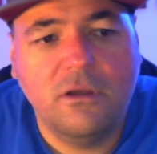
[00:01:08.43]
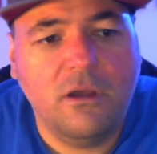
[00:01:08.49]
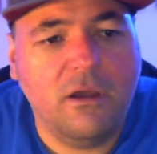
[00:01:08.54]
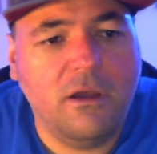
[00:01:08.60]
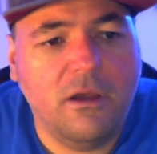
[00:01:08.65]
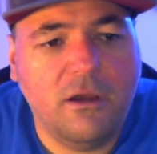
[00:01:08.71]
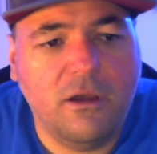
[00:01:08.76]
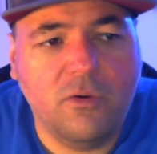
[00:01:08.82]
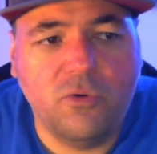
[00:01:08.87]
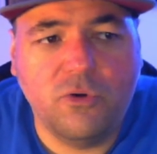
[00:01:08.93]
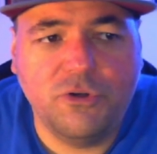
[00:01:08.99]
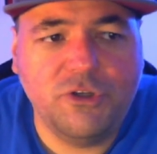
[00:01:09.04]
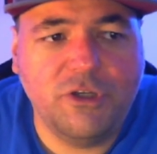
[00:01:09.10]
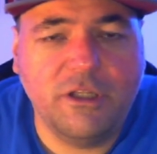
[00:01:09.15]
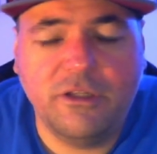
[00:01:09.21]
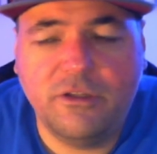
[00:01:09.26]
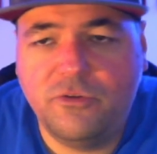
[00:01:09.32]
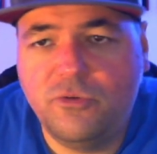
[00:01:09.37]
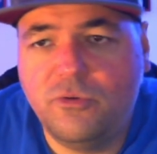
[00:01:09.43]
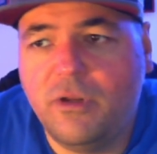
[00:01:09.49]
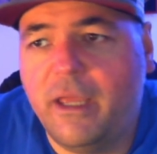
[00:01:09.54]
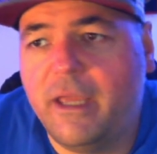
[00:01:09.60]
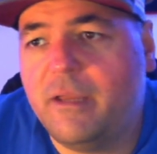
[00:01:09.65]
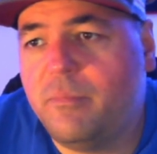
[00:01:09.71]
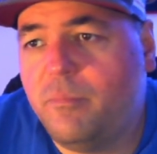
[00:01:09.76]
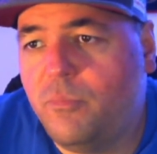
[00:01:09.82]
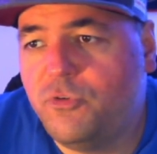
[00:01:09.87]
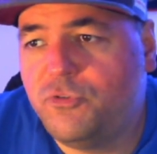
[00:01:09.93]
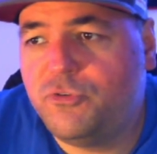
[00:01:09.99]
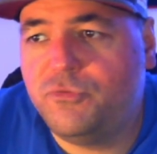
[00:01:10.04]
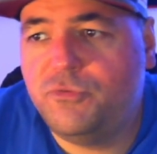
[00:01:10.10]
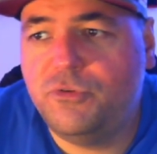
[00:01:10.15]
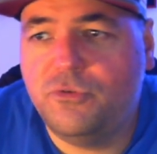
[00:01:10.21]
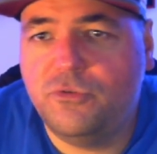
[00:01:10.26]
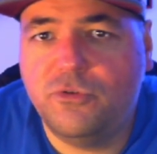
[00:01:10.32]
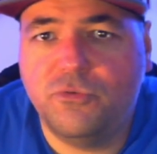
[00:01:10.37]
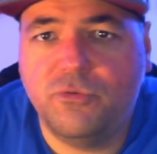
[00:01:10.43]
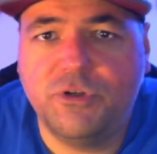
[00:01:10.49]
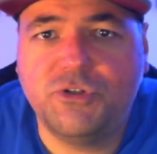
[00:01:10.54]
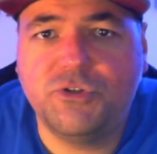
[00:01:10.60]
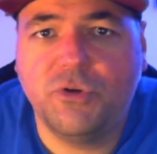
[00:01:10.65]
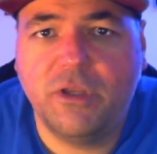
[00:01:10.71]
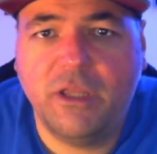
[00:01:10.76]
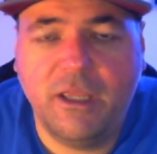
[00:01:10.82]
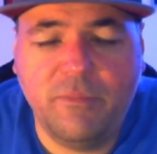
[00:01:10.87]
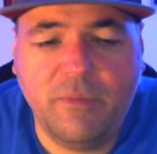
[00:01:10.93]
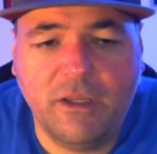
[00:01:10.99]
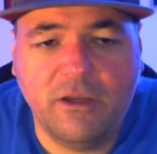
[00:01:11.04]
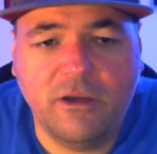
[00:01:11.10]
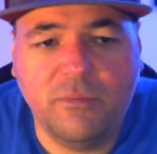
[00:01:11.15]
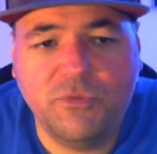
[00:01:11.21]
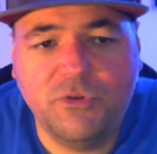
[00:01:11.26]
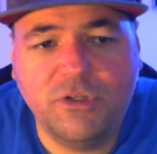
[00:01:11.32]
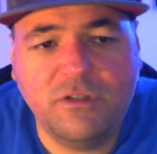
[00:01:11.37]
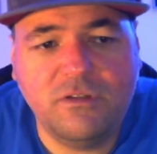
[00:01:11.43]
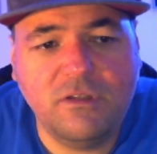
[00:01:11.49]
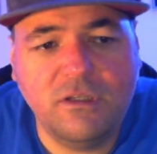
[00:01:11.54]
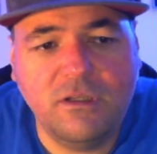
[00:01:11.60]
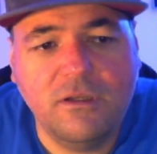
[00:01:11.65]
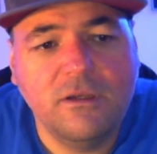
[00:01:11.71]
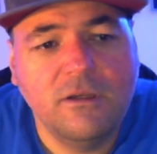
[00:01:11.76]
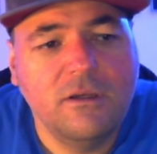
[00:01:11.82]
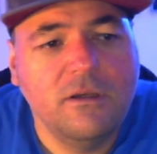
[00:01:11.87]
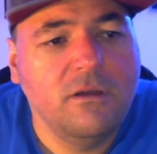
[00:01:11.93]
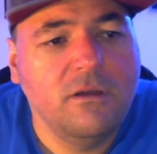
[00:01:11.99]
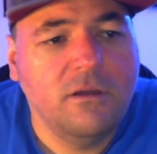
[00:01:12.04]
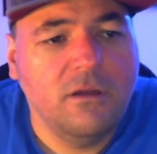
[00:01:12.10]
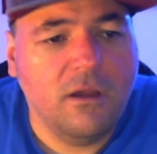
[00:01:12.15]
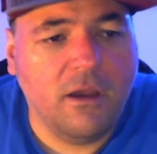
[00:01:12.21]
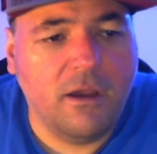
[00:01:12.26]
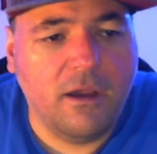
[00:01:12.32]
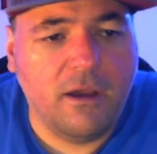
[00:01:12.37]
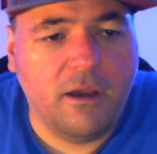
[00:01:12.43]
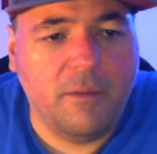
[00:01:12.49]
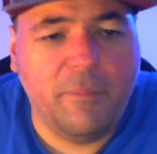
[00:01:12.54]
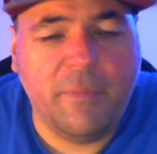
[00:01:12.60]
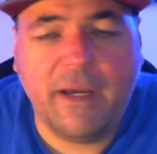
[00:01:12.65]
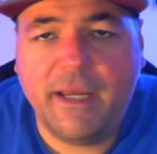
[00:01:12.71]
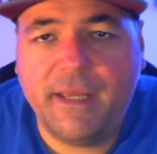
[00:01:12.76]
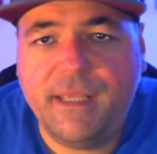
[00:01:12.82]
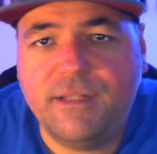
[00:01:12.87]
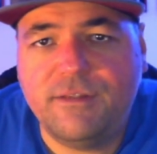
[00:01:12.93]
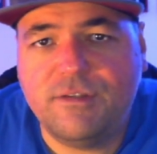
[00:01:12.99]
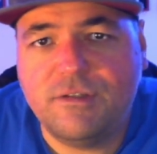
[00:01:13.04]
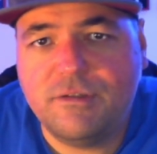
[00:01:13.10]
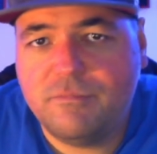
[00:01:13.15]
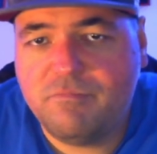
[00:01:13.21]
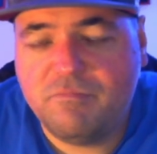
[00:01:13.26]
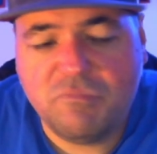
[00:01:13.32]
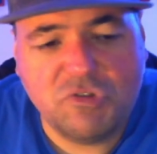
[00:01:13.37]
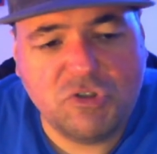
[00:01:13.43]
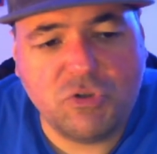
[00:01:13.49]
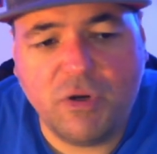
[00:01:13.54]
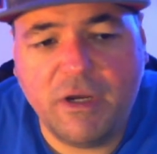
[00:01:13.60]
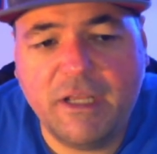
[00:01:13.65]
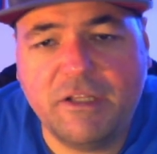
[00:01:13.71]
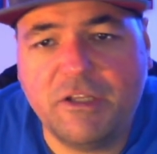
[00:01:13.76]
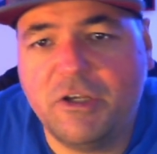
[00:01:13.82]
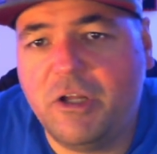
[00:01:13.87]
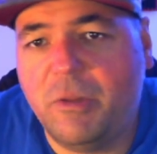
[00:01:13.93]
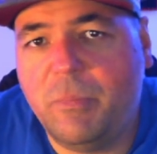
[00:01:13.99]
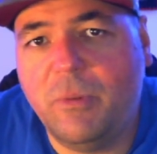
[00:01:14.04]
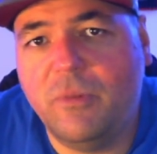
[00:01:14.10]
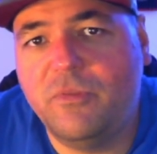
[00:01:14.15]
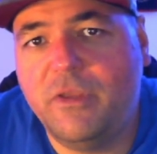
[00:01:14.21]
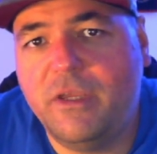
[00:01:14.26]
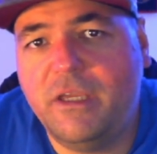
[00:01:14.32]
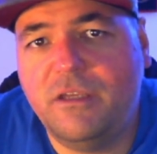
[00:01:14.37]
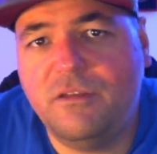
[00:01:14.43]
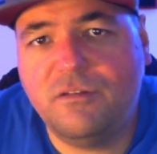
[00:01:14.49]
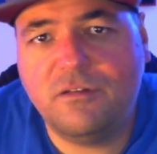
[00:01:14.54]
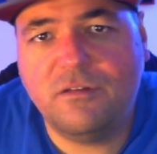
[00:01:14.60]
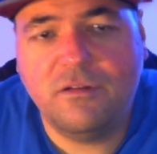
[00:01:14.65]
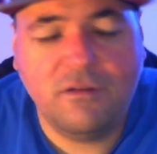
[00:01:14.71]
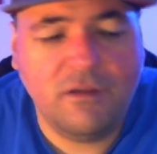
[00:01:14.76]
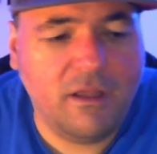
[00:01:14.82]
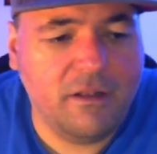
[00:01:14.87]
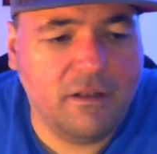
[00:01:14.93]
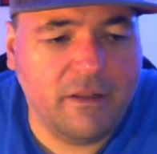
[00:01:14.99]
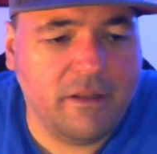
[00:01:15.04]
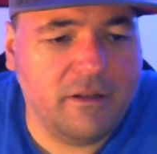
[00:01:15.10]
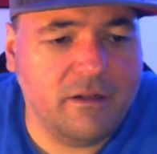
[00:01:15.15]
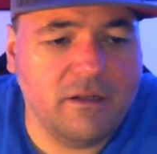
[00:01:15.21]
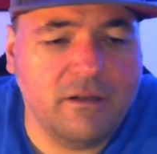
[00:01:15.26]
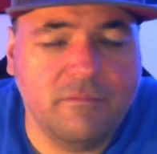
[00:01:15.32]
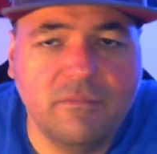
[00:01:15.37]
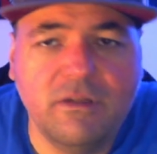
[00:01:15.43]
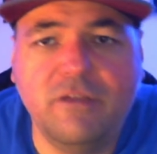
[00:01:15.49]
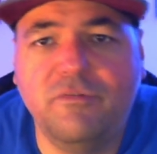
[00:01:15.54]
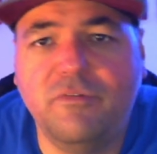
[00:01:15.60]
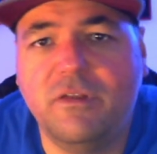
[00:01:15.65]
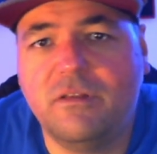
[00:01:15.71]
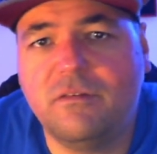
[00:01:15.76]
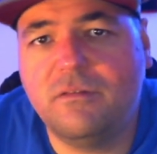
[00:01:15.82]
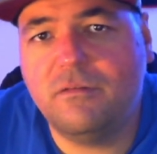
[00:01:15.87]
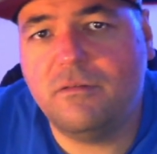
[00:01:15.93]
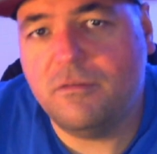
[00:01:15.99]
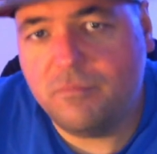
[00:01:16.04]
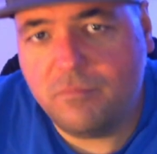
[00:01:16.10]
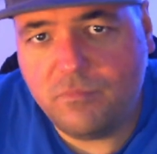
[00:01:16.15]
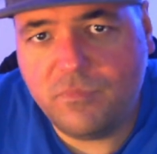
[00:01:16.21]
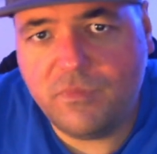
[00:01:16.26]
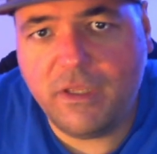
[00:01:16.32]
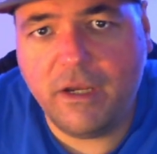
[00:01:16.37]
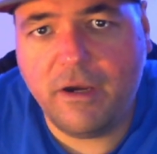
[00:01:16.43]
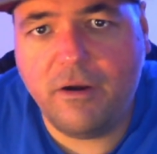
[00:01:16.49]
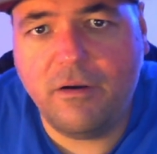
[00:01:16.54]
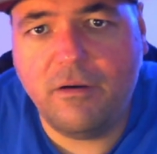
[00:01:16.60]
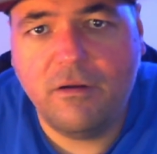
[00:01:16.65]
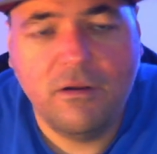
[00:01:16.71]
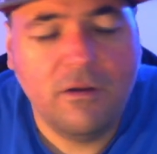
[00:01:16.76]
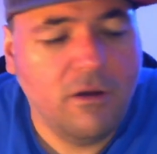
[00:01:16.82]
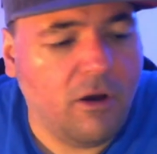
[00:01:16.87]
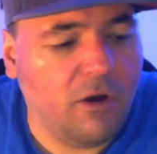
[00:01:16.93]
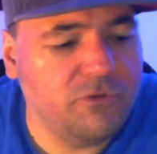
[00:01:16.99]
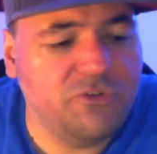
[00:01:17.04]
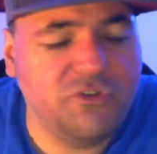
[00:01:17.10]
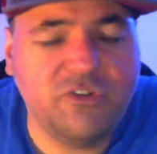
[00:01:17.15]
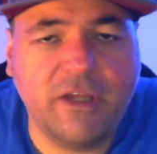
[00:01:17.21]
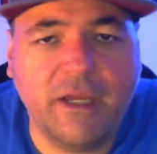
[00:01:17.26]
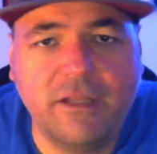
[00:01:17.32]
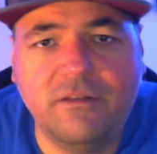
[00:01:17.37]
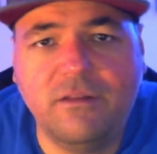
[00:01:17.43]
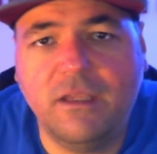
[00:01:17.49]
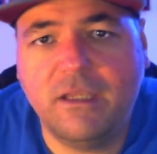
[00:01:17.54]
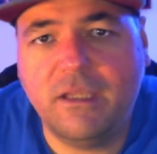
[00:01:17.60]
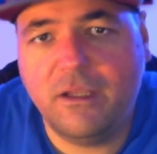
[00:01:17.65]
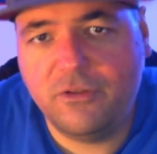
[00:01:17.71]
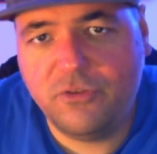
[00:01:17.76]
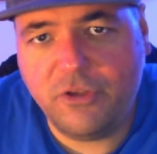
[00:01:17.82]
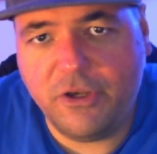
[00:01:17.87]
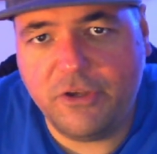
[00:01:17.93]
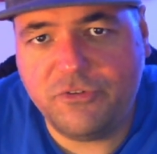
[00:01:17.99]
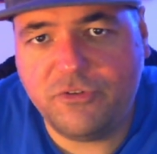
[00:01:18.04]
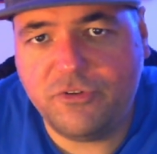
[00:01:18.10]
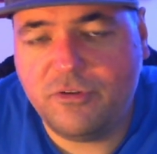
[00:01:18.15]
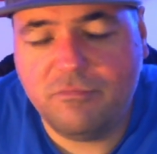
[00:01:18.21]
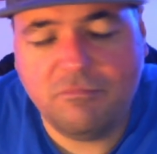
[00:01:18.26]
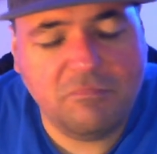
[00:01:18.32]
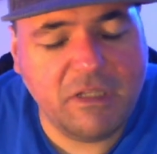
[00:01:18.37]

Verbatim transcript: uh, or you're gonna do like most of you, the retro gaming community, uh, buy it, try it a couple days, and then leave it there on the side taking dust.